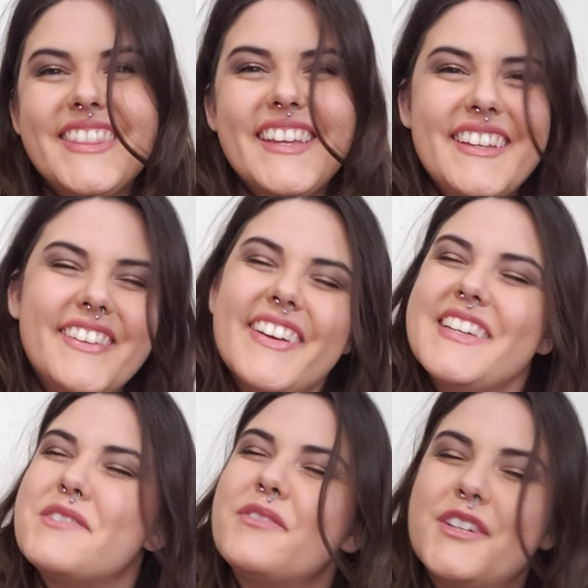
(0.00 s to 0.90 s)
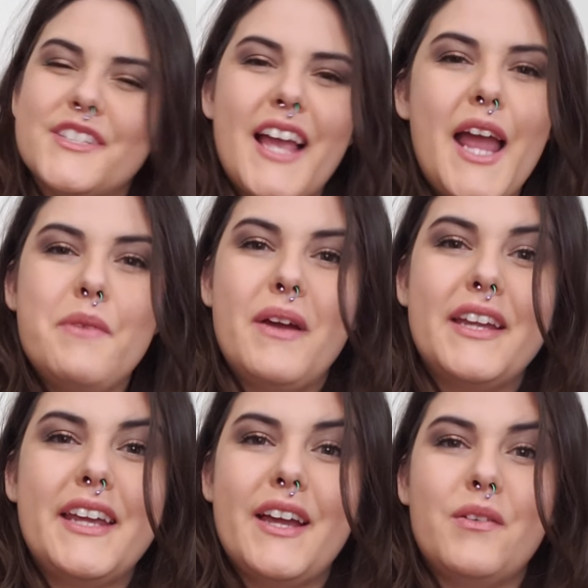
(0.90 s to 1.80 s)
Thank you guys for your time. I
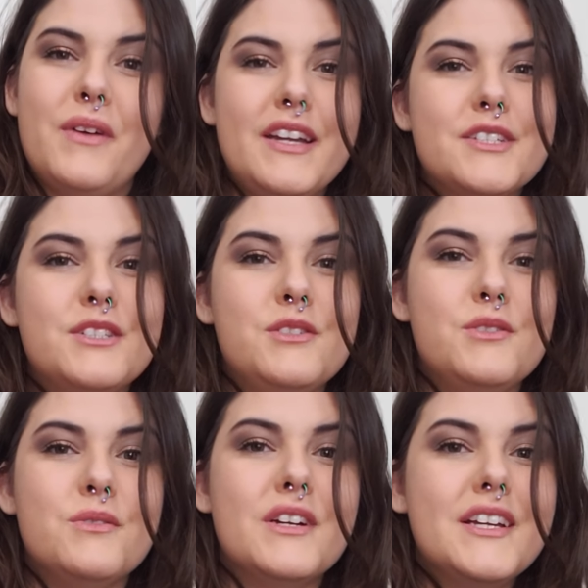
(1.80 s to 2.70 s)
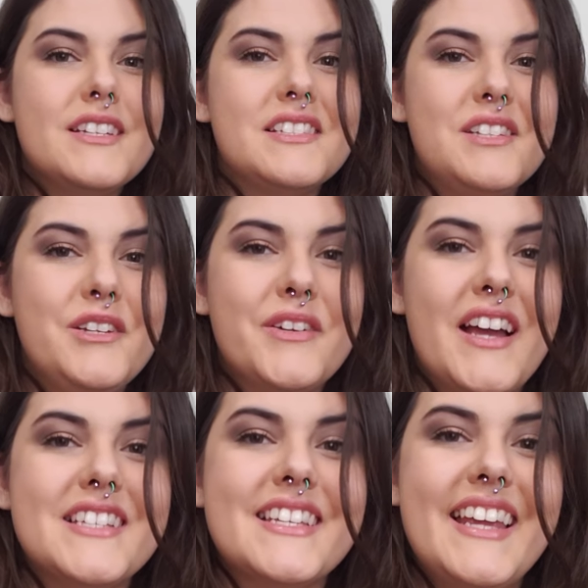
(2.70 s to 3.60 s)
can't wait to see you
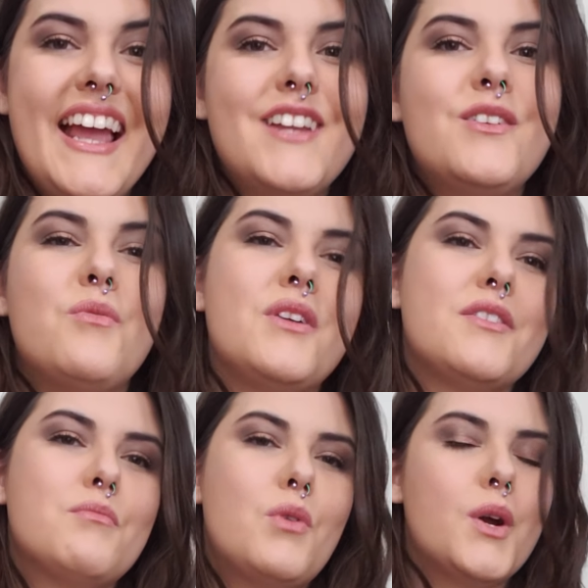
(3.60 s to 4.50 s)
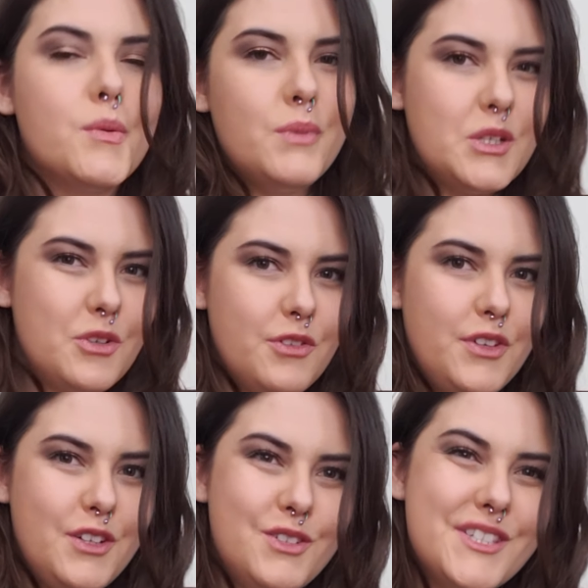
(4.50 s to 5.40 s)
guys again with more book
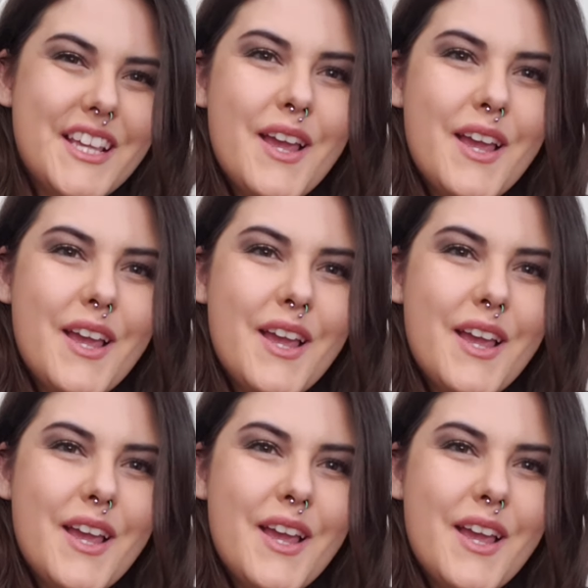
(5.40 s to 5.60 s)
reviews.